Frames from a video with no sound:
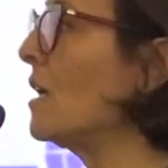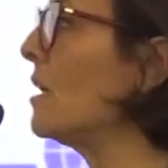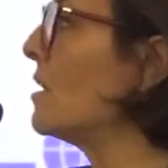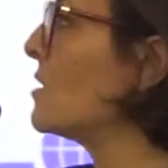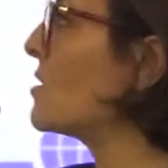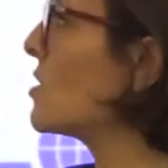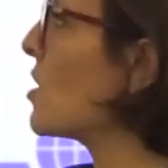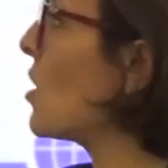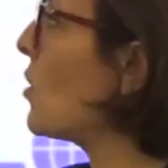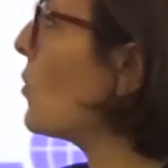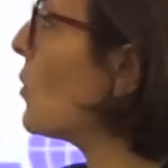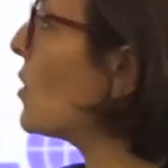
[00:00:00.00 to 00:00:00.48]

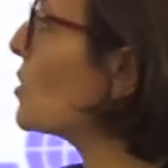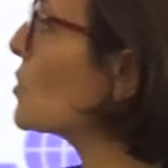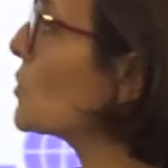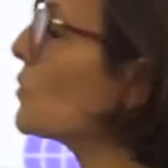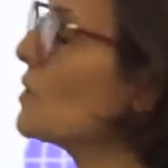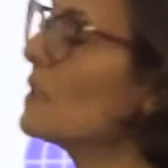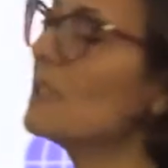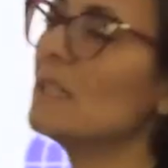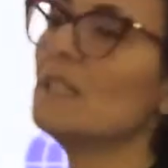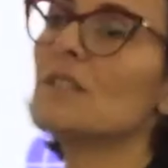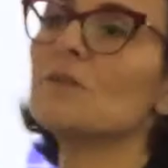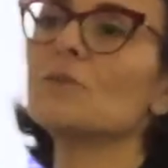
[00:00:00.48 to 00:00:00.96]
So what
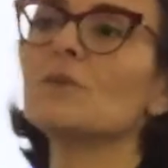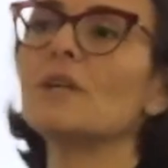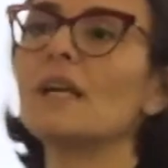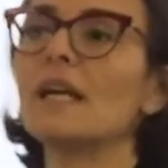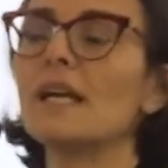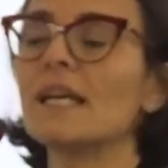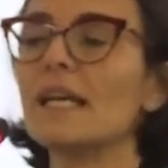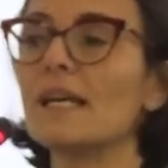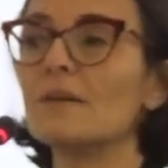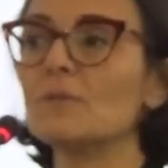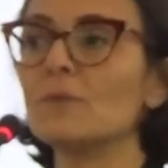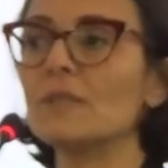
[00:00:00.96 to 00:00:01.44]
we did
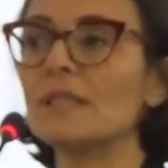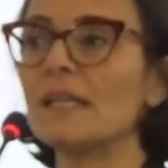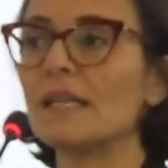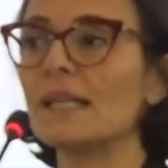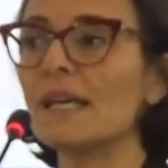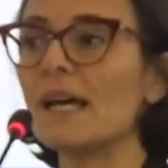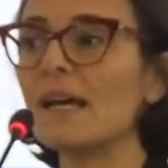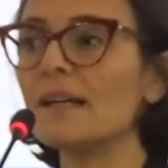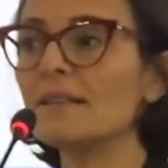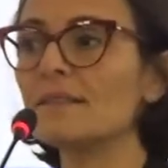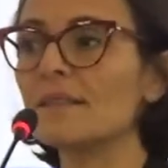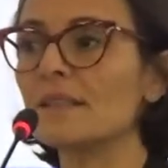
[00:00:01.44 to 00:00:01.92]
with, with
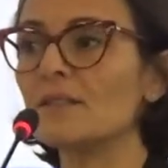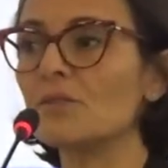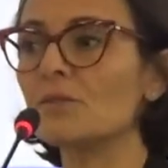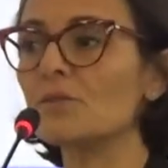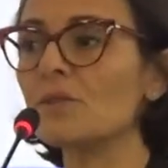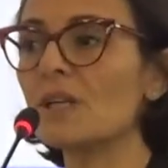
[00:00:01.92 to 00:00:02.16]
IATA in